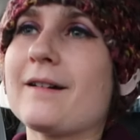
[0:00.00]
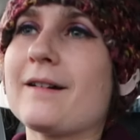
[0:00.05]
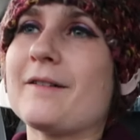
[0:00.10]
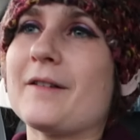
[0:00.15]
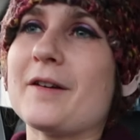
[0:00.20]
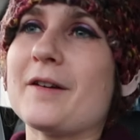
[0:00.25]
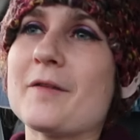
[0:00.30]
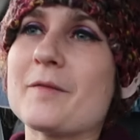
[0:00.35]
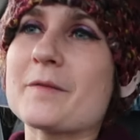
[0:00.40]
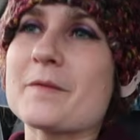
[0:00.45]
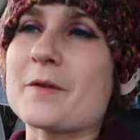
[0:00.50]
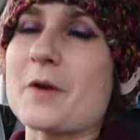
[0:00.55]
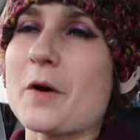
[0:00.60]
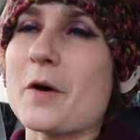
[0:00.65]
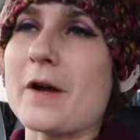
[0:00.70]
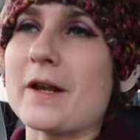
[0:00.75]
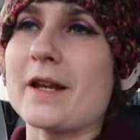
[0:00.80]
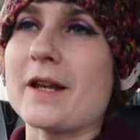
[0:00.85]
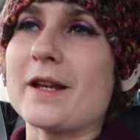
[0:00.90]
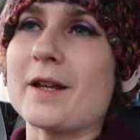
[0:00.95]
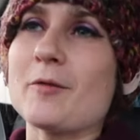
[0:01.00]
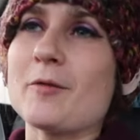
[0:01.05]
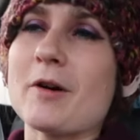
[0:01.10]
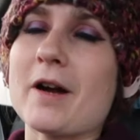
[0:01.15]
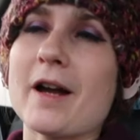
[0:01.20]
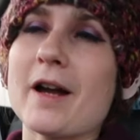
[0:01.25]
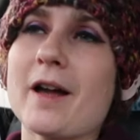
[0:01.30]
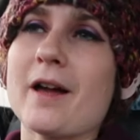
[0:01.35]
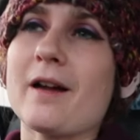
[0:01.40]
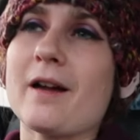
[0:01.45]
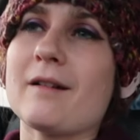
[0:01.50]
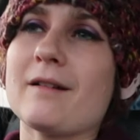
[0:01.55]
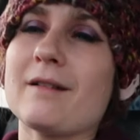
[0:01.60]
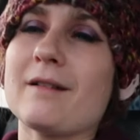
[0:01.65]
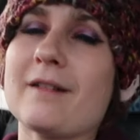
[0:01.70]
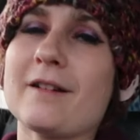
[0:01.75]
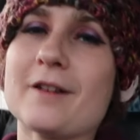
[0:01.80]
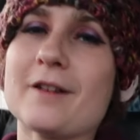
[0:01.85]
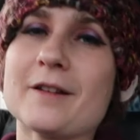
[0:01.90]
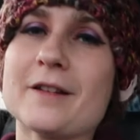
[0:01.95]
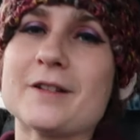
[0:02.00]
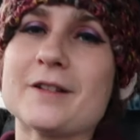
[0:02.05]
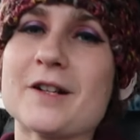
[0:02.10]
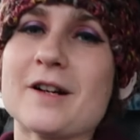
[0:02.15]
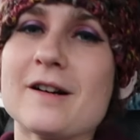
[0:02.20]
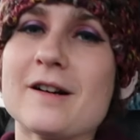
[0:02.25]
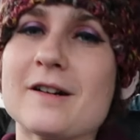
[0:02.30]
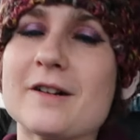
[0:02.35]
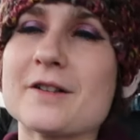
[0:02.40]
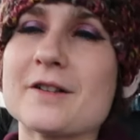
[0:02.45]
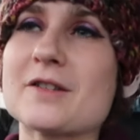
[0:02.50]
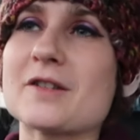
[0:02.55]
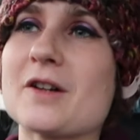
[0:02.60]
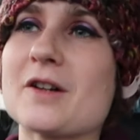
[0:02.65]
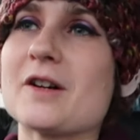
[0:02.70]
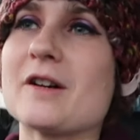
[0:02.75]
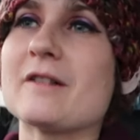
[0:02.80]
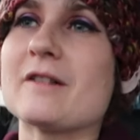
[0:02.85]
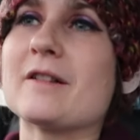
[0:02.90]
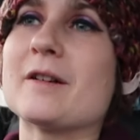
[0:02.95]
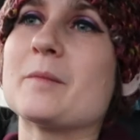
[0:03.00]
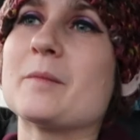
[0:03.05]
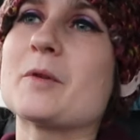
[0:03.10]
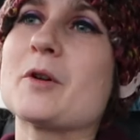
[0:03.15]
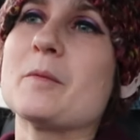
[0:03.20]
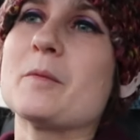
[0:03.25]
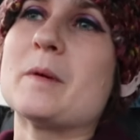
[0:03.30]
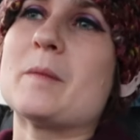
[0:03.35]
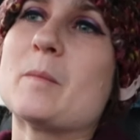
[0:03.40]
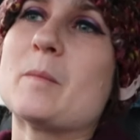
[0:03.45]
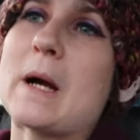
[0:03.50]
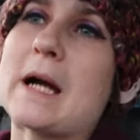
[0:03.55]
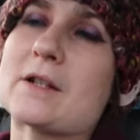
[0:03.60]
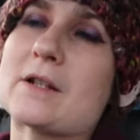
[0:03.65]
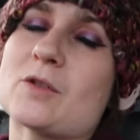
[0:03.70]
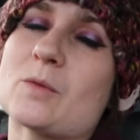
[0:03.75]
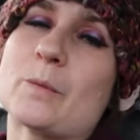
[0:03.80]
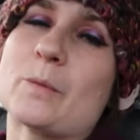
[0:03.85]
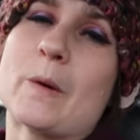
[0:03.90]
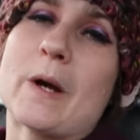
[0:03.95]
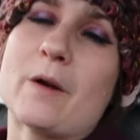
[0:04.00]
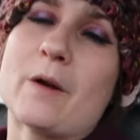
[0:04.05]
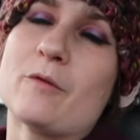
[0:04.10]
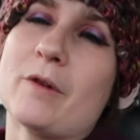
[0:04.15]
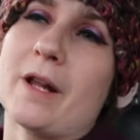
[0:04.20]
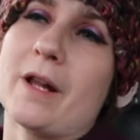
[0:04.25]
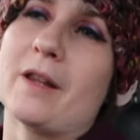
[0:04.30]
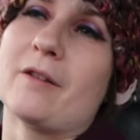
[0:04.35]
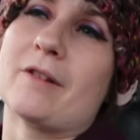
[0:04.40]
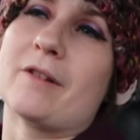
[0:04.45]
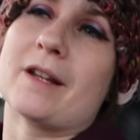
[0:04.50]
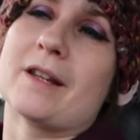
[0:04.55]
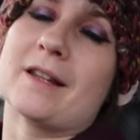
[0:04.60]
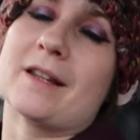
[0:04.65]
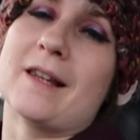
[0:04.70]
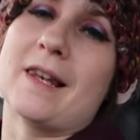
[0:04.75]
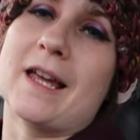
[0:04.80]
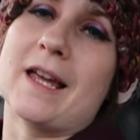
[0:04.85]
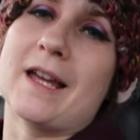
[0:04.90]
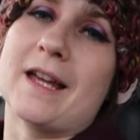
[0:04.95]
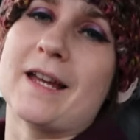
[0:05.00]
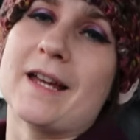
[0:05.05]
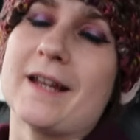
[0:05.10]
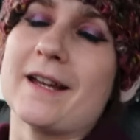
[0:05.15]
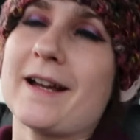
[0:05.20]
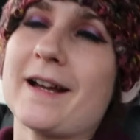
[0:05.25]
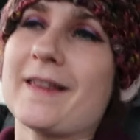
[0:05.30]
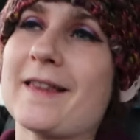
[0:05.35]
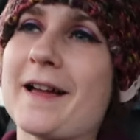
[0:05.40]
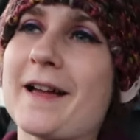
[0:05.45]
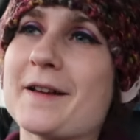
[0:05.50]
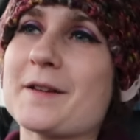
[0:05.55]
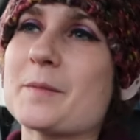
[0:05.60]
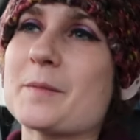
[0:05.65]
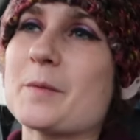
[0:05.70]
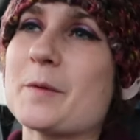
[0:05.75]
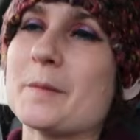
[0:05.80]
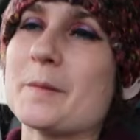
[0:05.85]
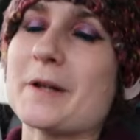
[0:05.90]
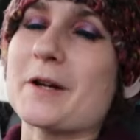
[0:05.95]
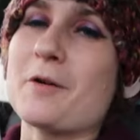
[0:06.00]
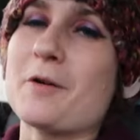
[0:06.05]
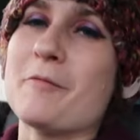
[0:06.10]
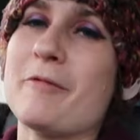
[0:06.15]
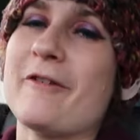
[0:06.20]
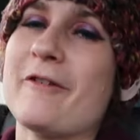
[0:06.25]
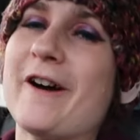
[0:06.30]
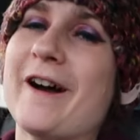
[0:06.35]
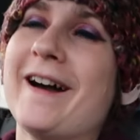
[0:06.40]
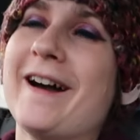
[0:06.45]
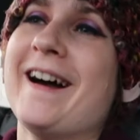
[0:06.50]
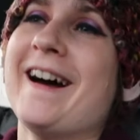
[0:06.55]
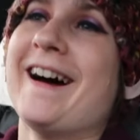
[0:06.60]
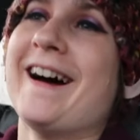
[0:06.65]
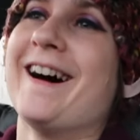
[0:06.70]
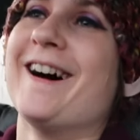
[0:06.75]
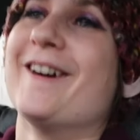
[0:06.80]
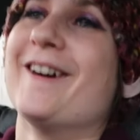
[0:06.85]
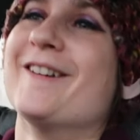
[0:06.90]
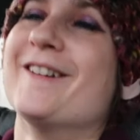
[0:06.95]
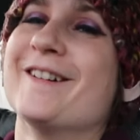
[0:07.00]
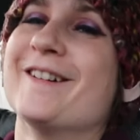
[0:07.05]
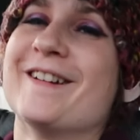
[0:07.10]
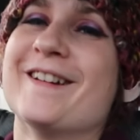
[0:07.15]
When I'm going anywhere early doors or I'm coming back somewhere really, really late, I like to put my comfort hat on.